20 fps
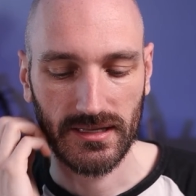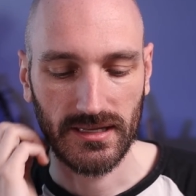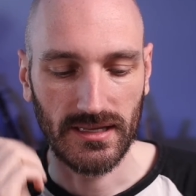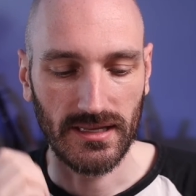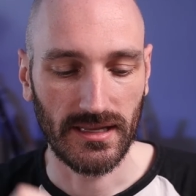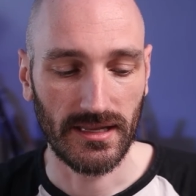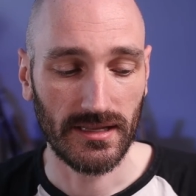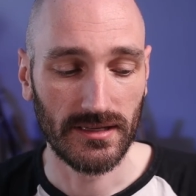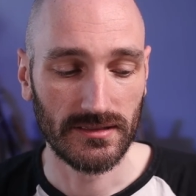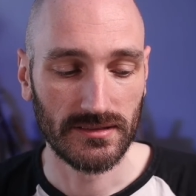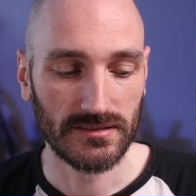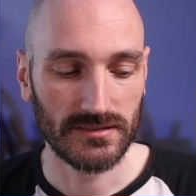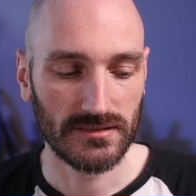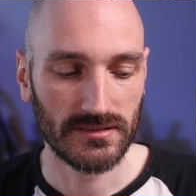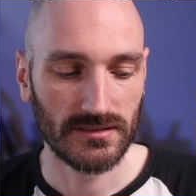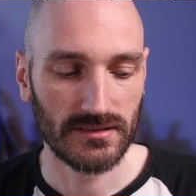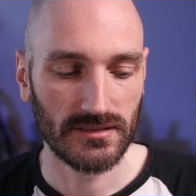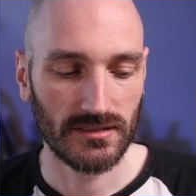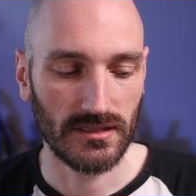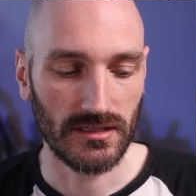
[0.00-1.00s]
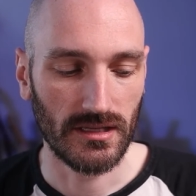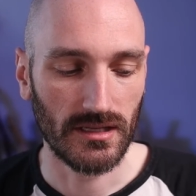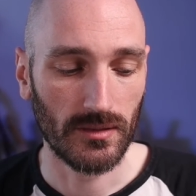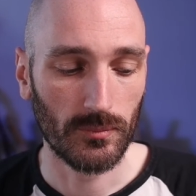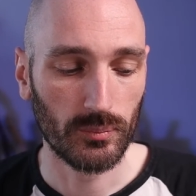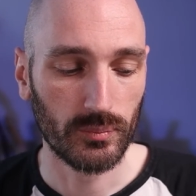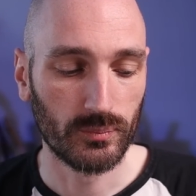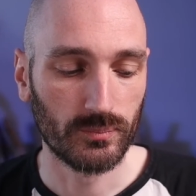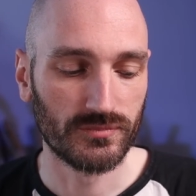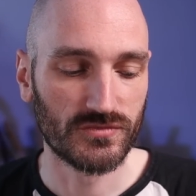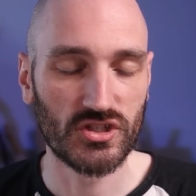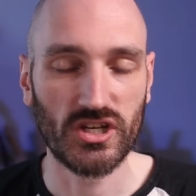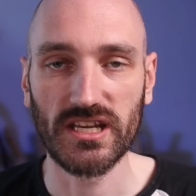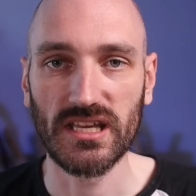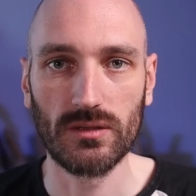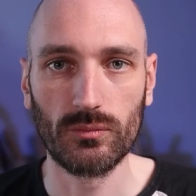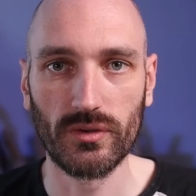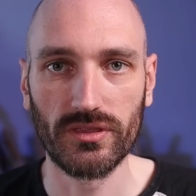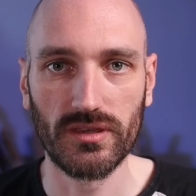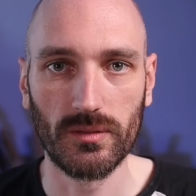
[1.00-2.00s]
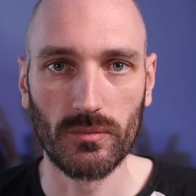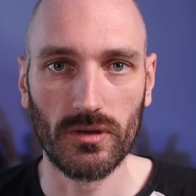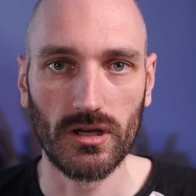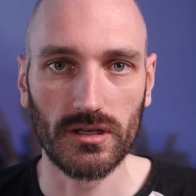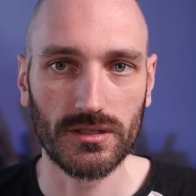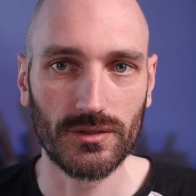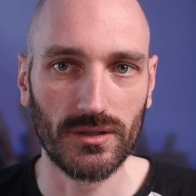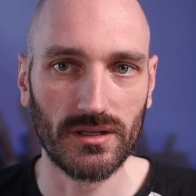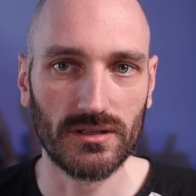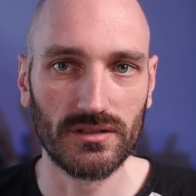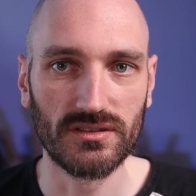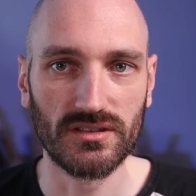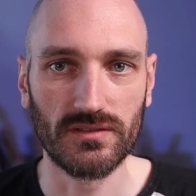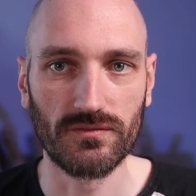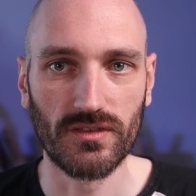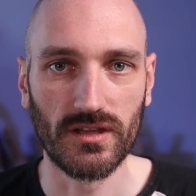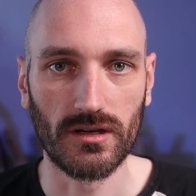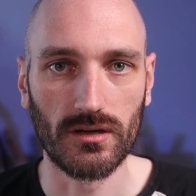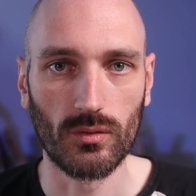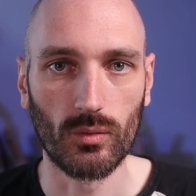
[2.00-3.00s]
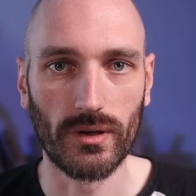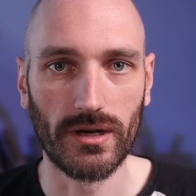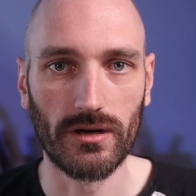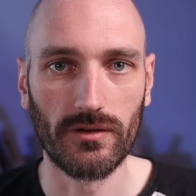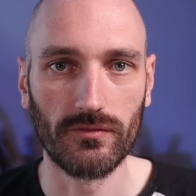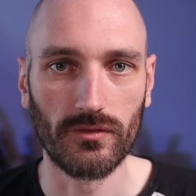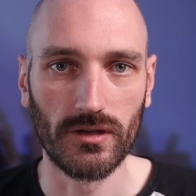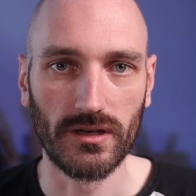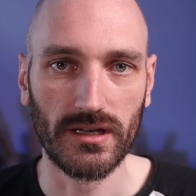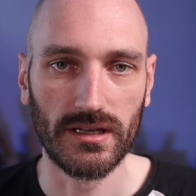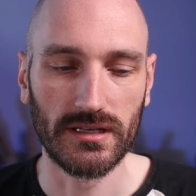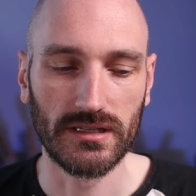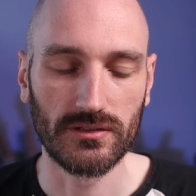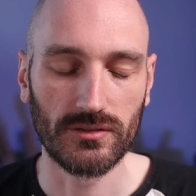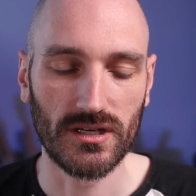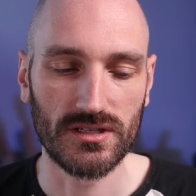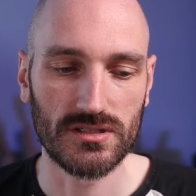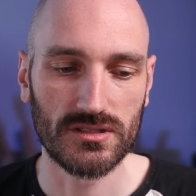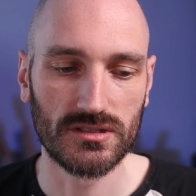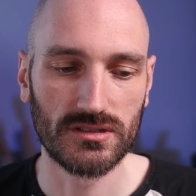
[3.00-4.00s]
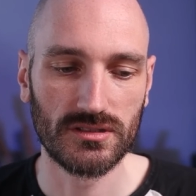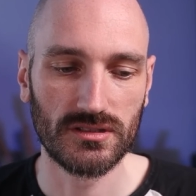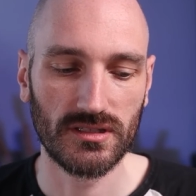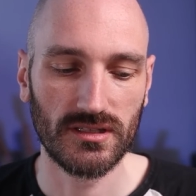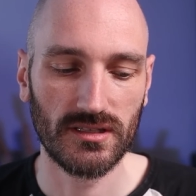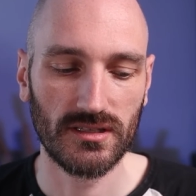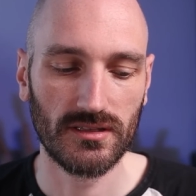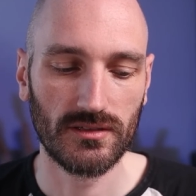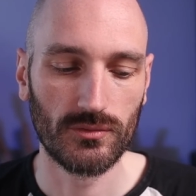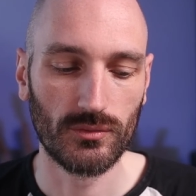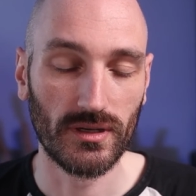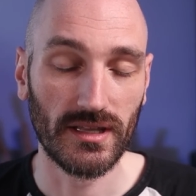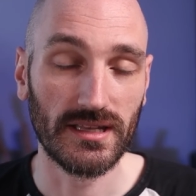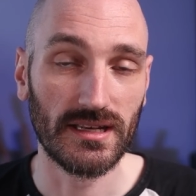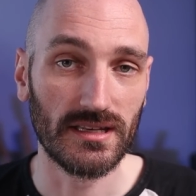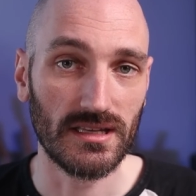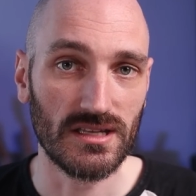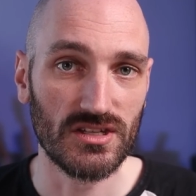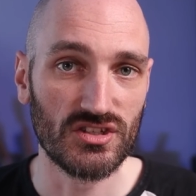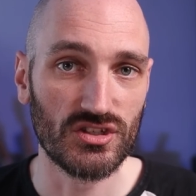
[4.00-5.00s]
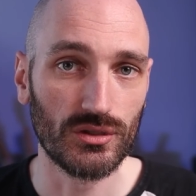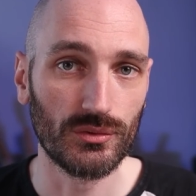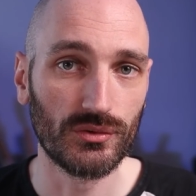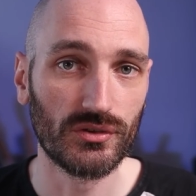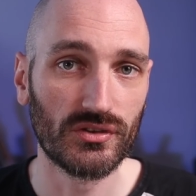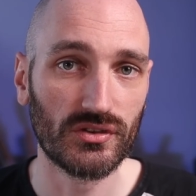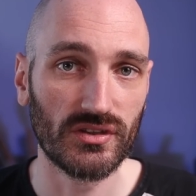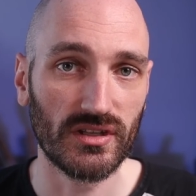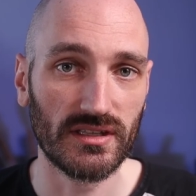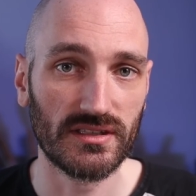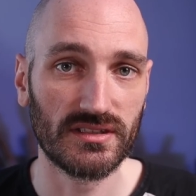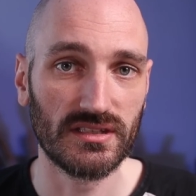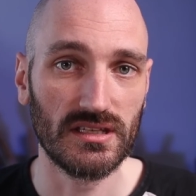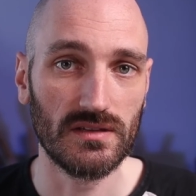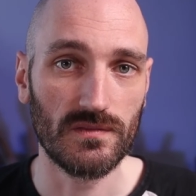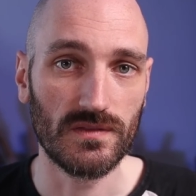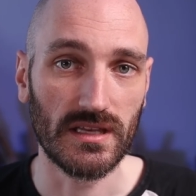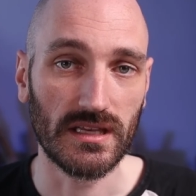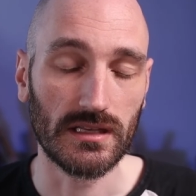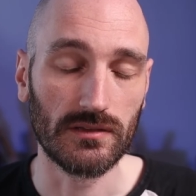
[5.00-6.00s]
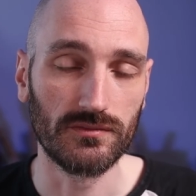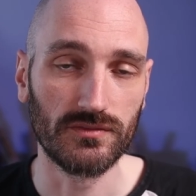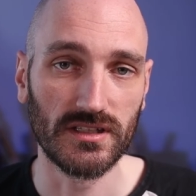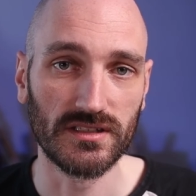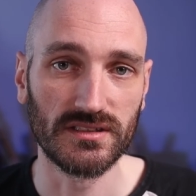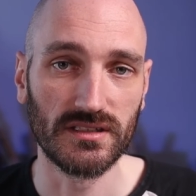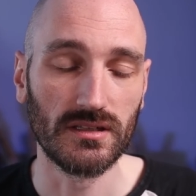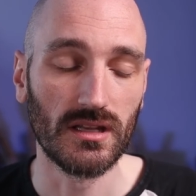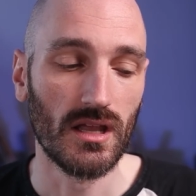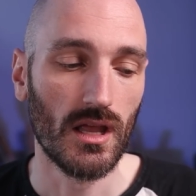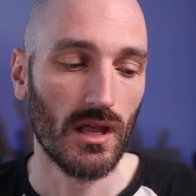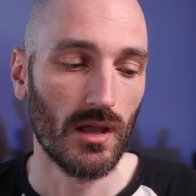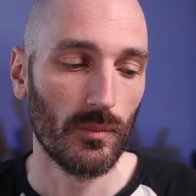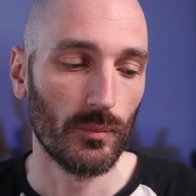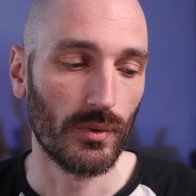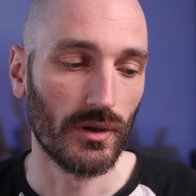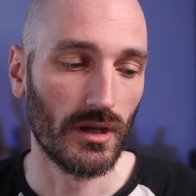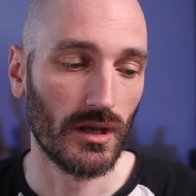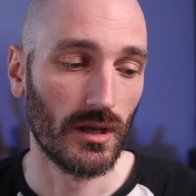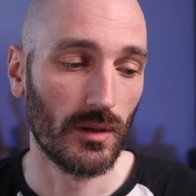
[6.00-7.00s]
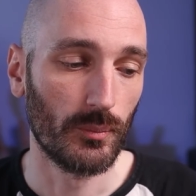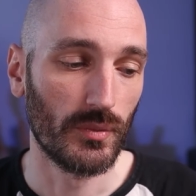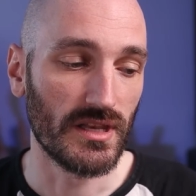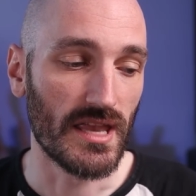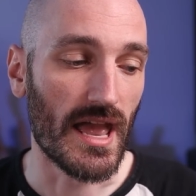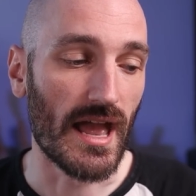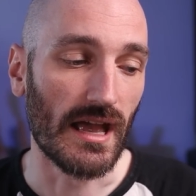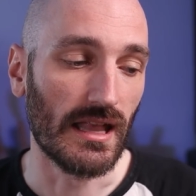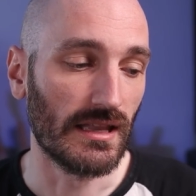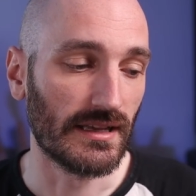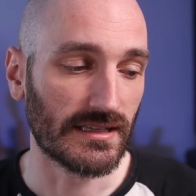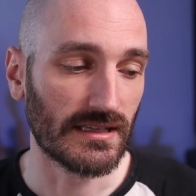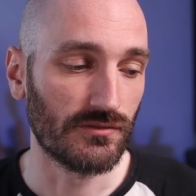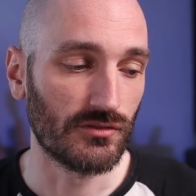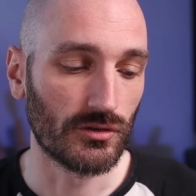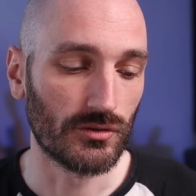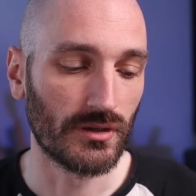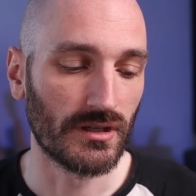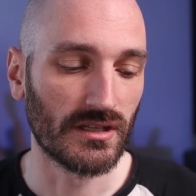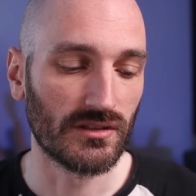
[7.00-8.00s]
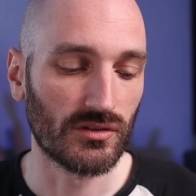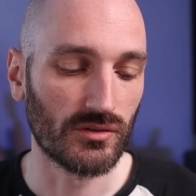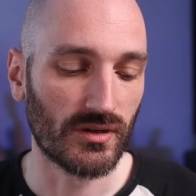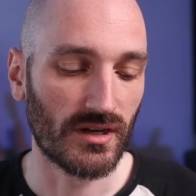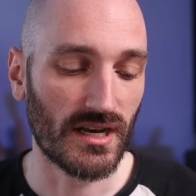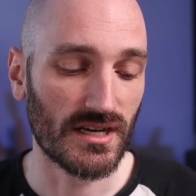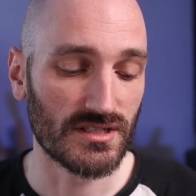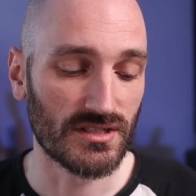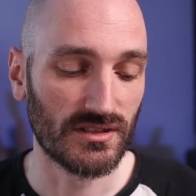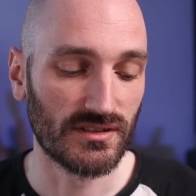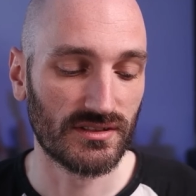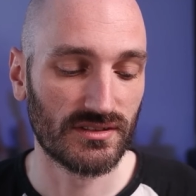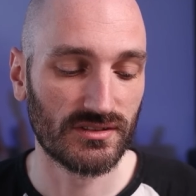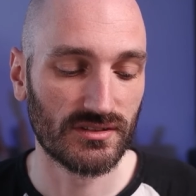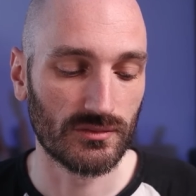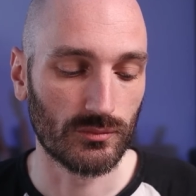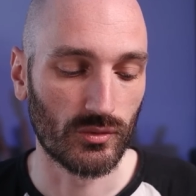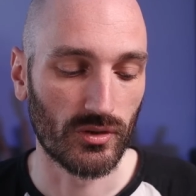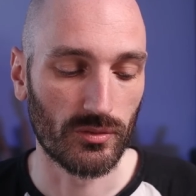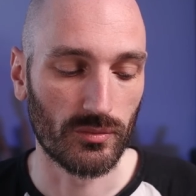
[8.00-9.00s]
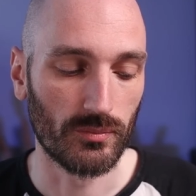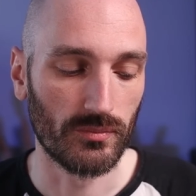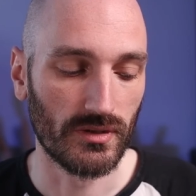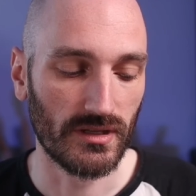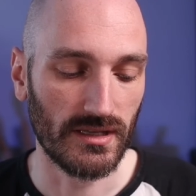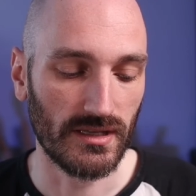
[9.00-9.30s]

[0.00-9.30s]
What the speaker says: And check in with the mod creators if they're aware of any crash related issues and see if they can fix it. But yeah, like if you're running into crashes with